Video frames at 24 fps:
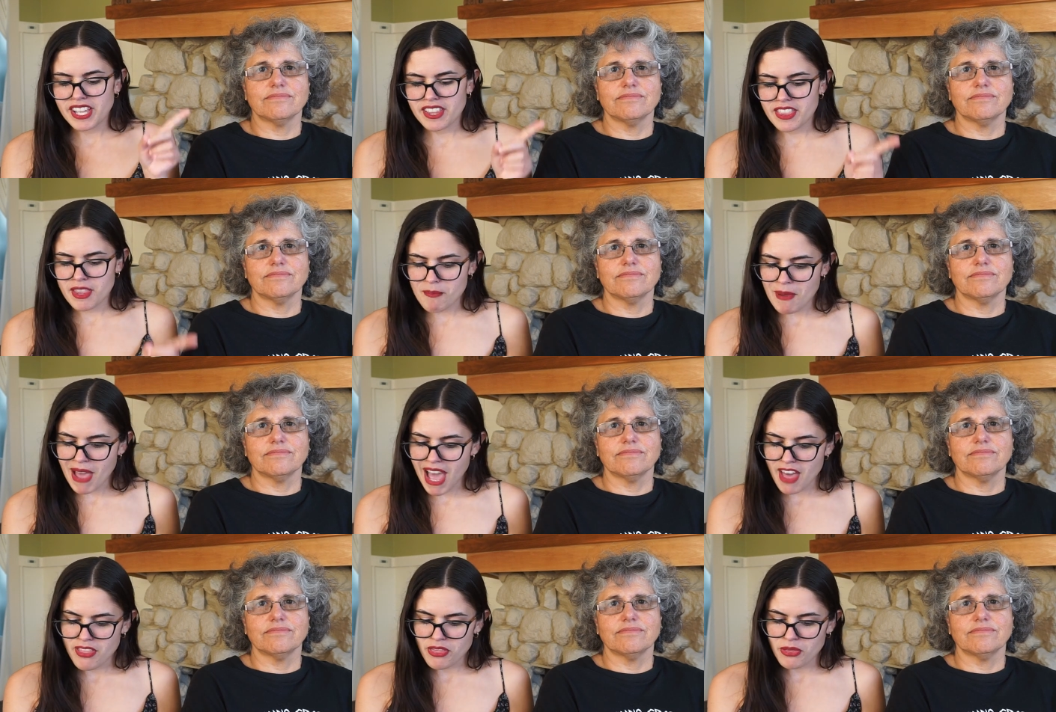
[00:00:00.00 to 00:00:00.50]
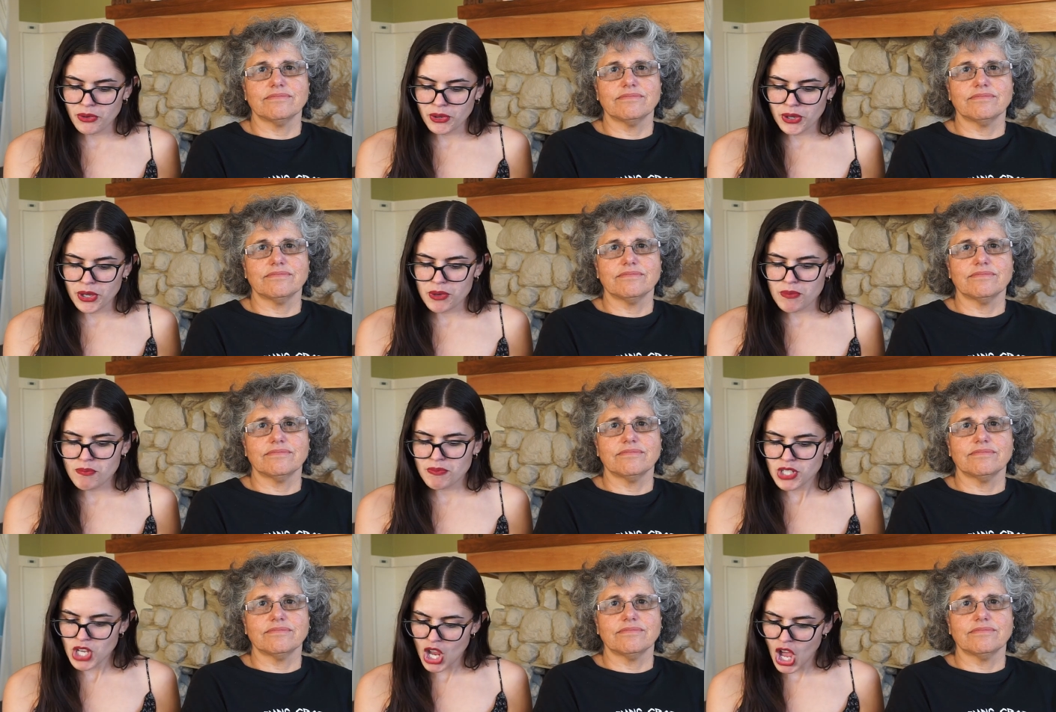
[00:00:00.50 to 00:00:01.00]
Speaker 1: in the
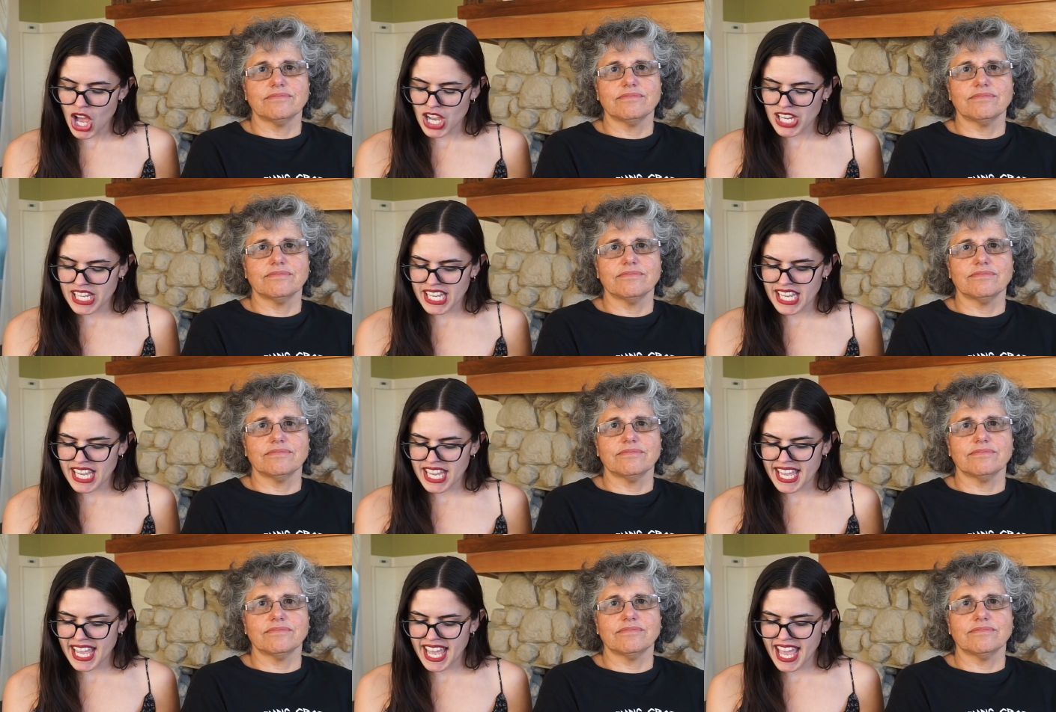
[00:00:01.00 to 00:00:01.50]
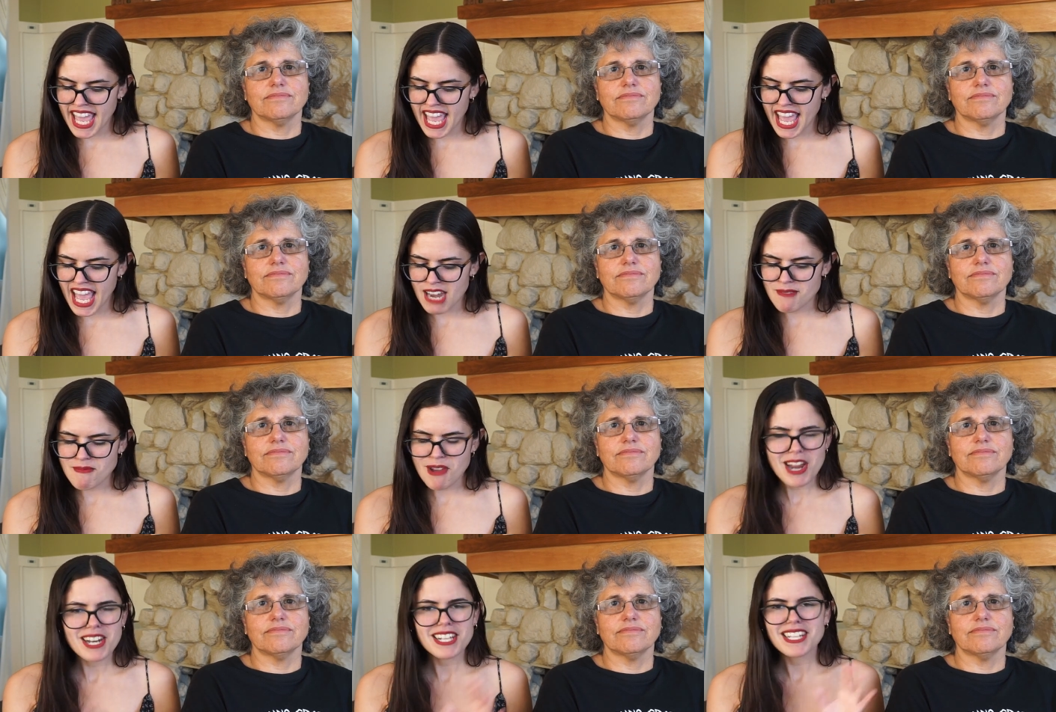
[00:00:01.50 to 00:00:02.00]
bathroom talking
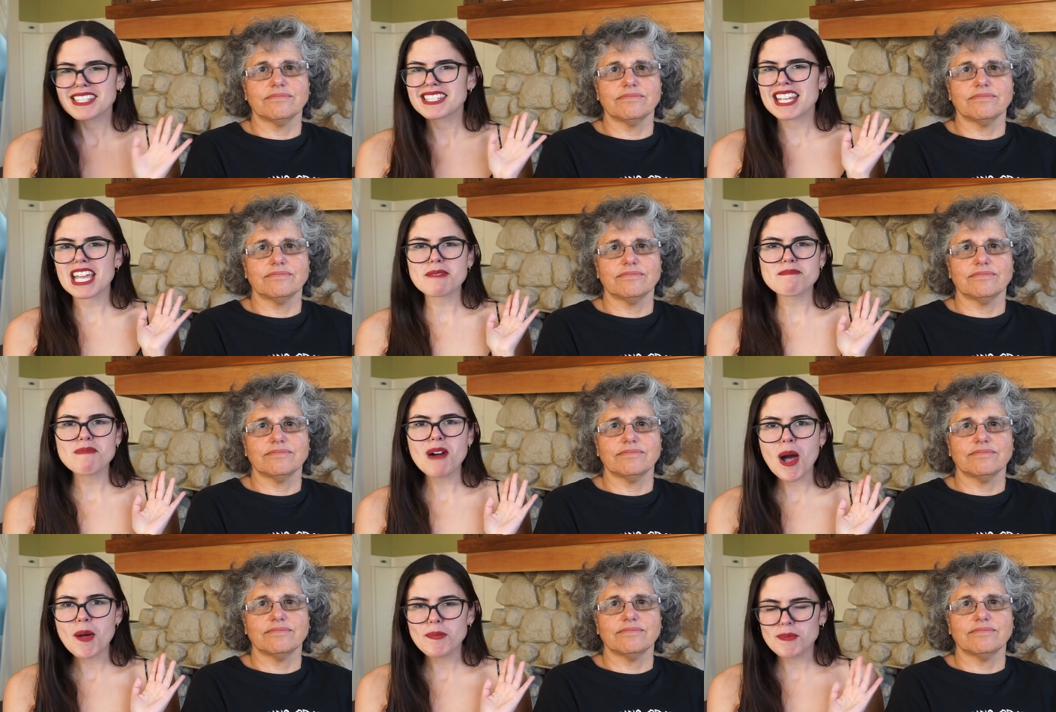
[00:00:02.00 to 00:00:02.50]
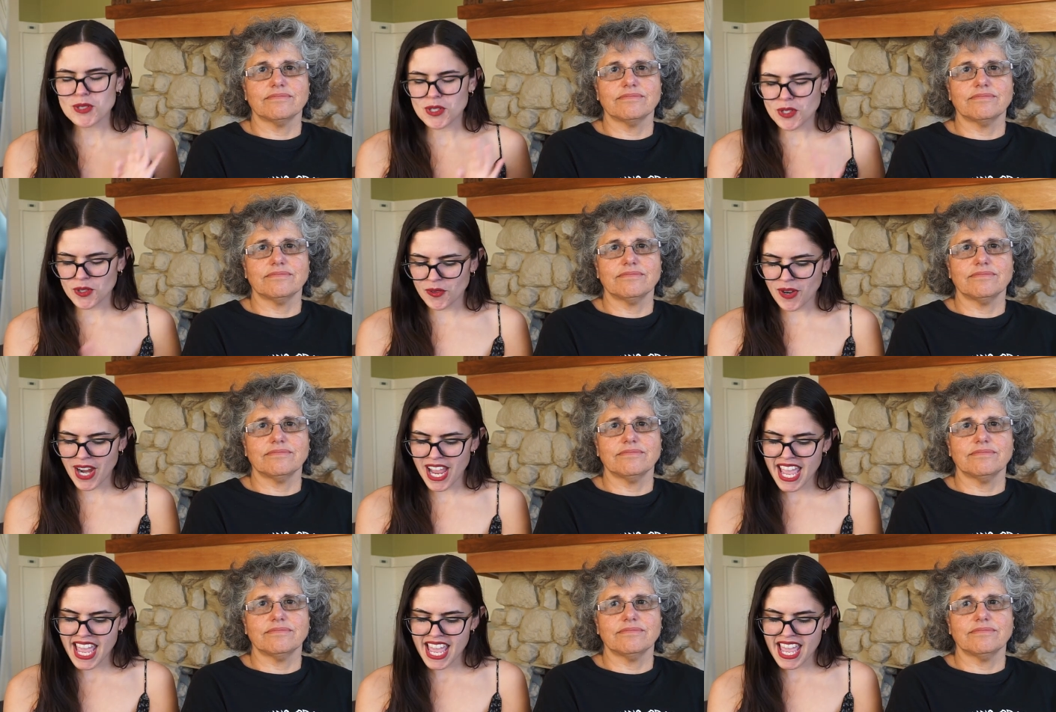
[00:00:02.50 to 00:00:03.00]
and monica's like bob's
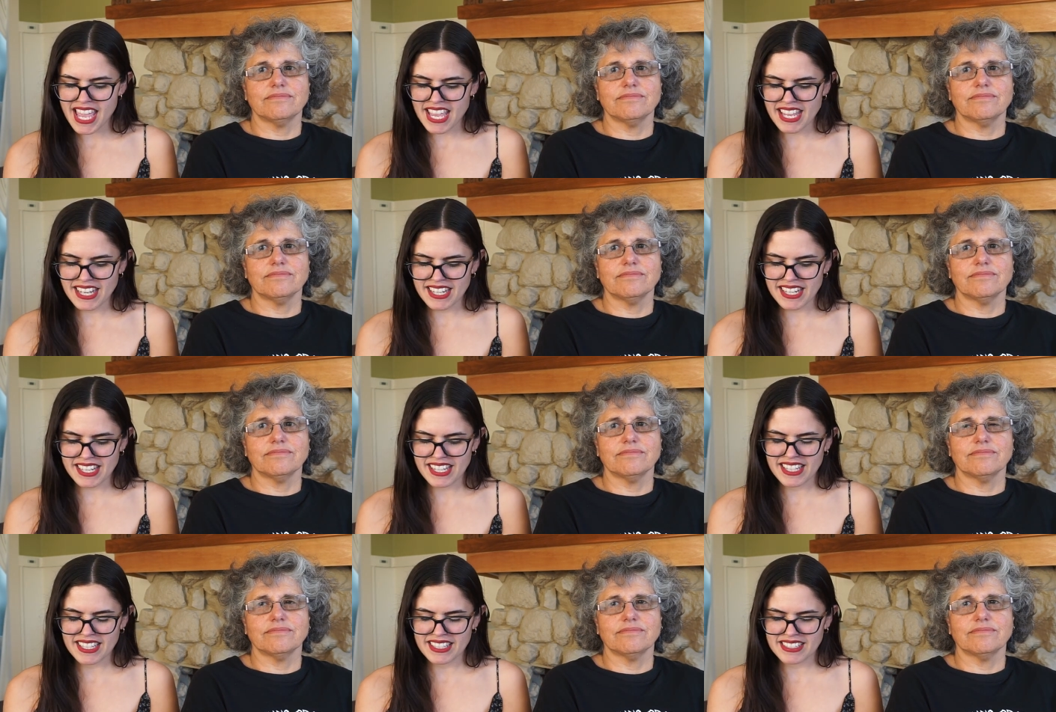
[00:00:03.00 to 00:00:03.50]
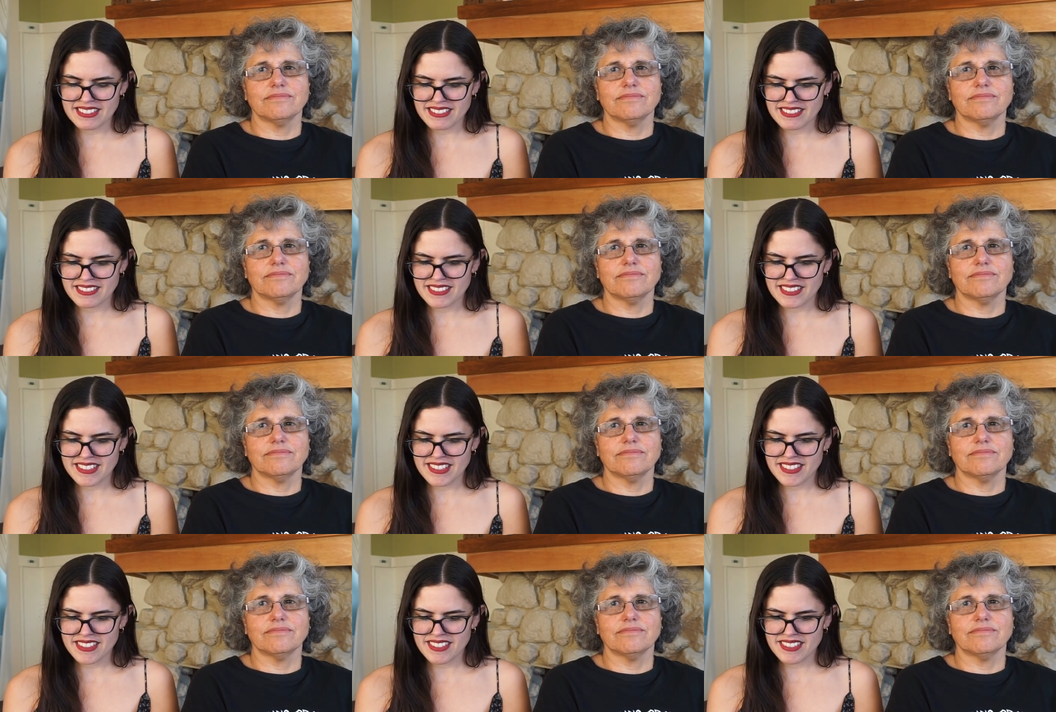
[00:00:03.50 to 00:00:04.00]
great
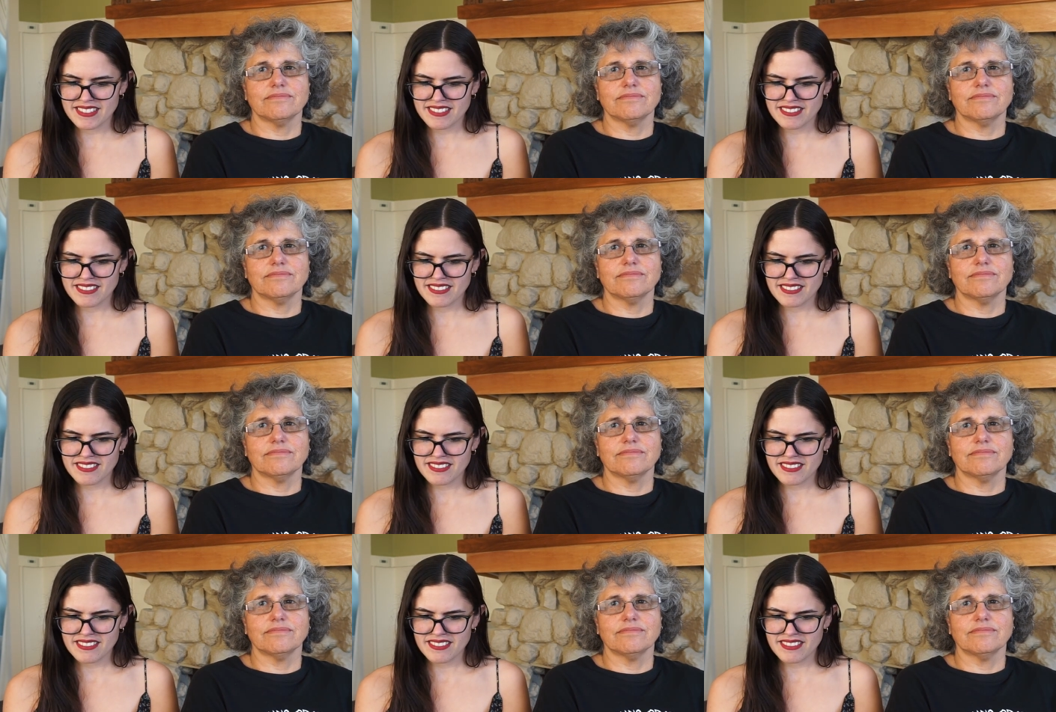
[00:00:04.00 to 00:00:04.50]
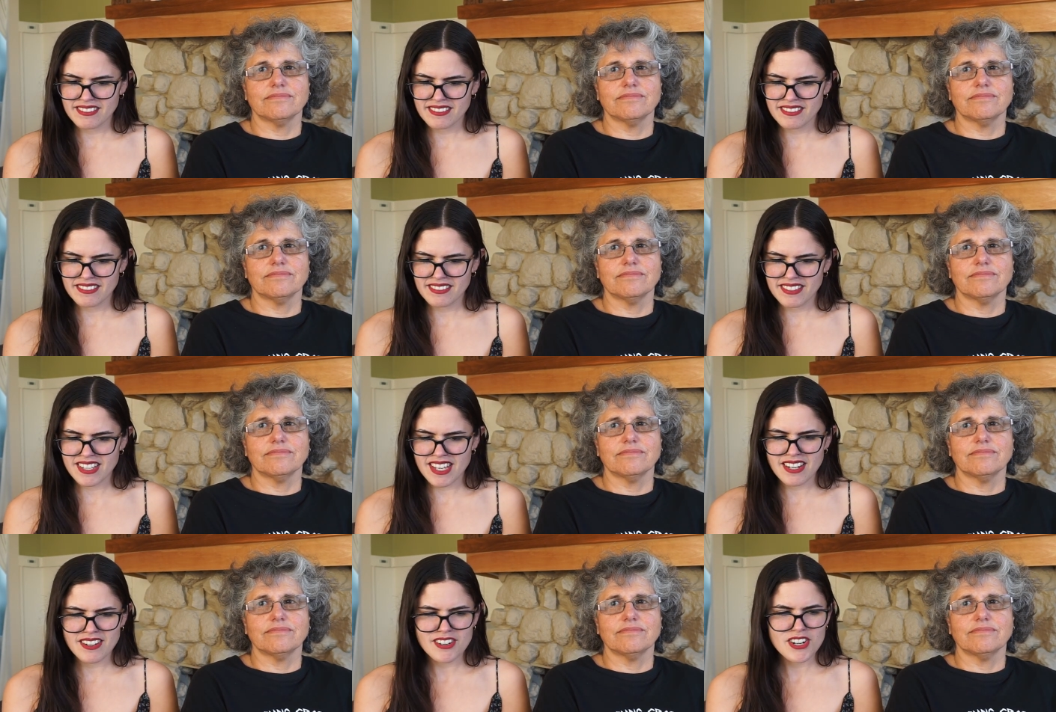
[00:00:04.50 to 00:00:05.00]
and
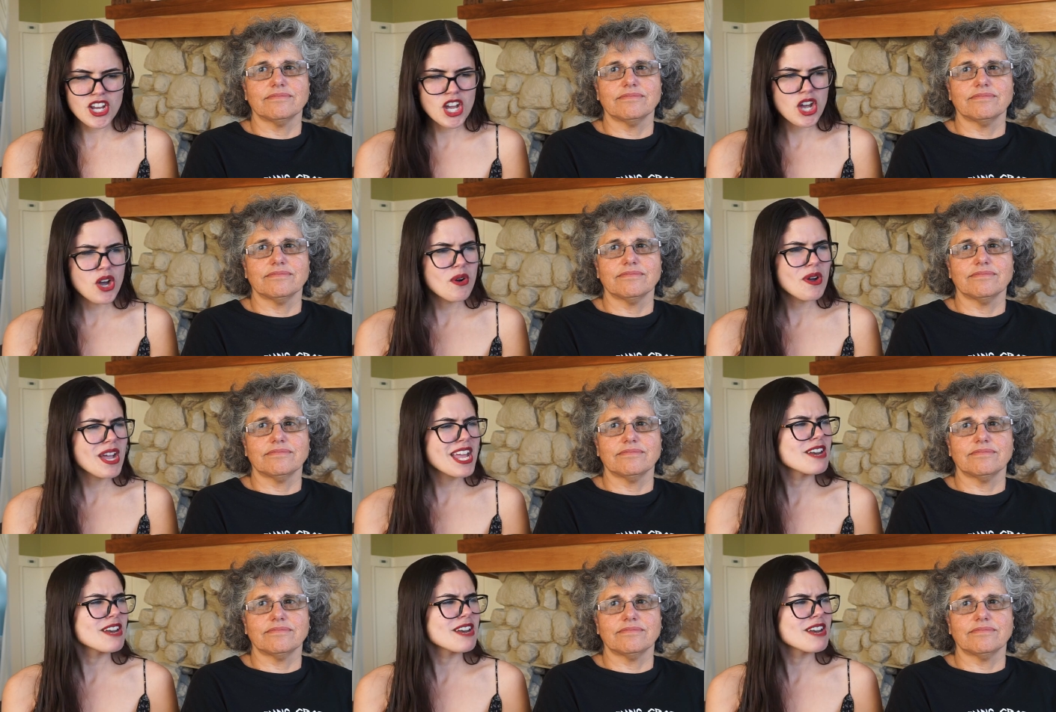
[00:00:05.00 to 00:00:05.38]
I don't know.